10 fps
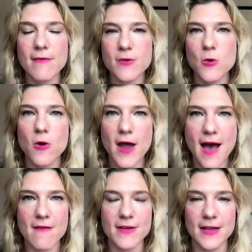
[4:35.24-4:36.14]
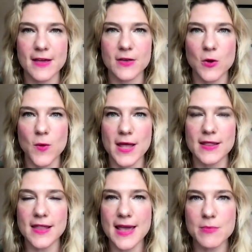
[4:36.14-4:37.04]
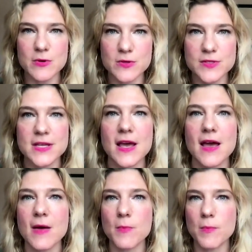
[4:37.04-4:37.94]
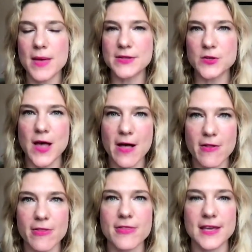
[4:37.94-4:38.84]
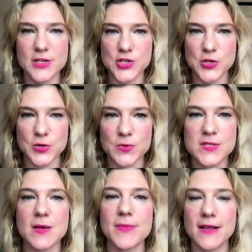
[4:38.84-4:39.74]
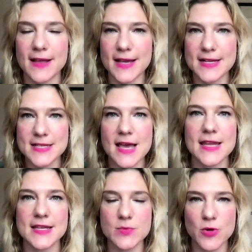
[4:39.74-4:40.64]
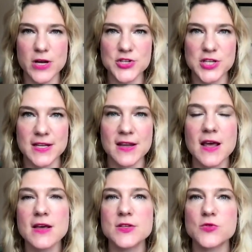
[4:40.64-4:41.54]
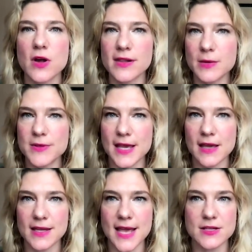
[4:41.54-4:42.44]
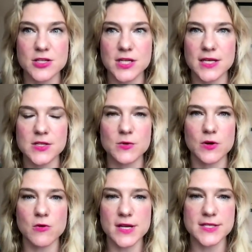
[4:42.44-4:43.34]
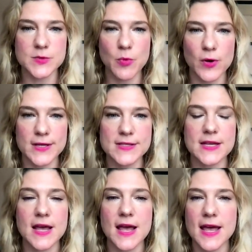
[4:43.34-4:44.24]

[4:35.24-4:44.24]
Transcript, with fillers: if you are having, you know, a labeled mental health issue, something like anxiety, depression, struggling with ADHD to a crisis point,